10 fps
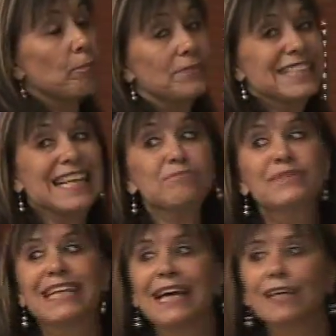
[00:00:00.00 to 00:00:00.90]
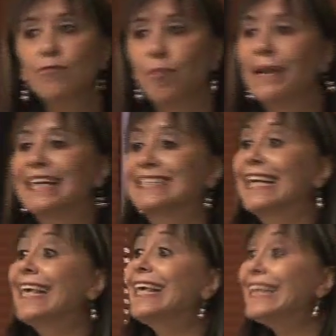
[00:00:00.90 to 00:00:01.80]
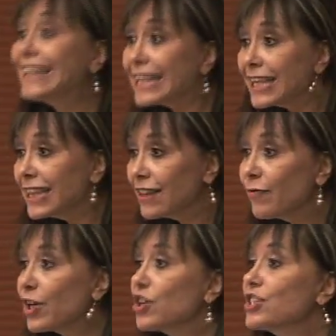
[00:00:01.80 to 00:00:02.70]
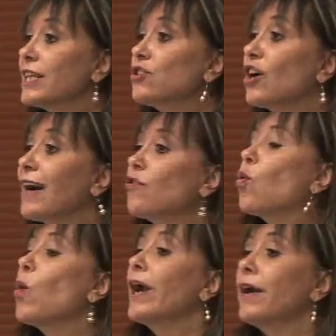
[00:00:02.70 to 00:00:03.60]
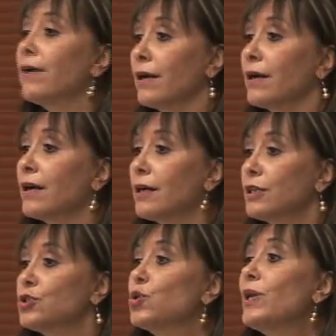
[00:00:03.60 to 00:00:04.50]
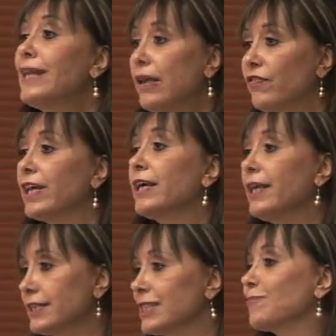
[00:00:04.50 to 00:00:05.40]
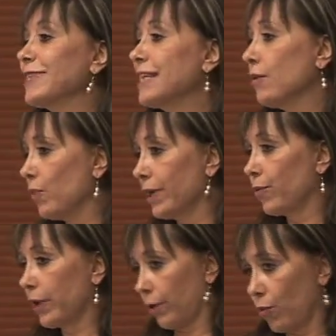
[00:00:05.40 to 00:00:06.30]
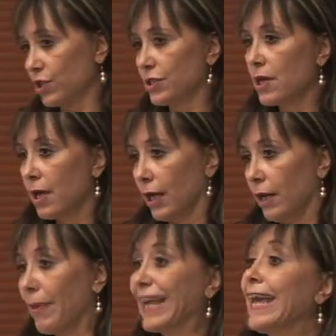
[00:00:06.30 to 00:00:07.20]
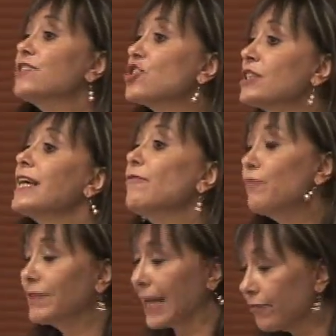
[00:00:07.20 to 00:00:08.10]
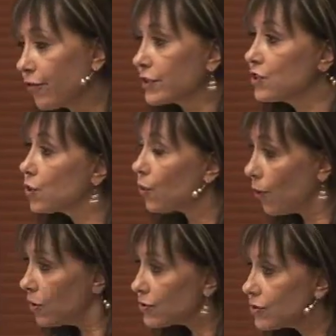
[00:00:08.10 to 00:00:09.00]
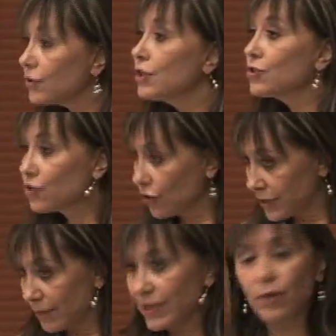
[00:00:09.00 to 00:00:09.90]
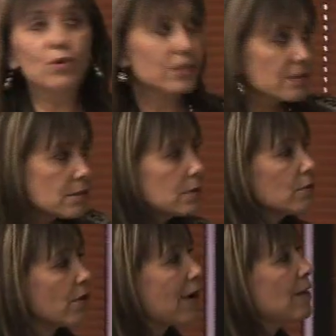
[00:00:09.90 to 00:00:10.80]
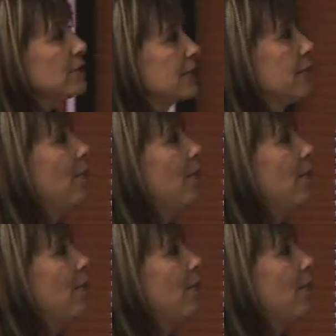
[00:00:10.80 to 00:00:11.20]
sometimes plus the kids, because they don't have where to leave the kids, especially where, where was vacation time, time for schools. So sometimes was you know, crowded the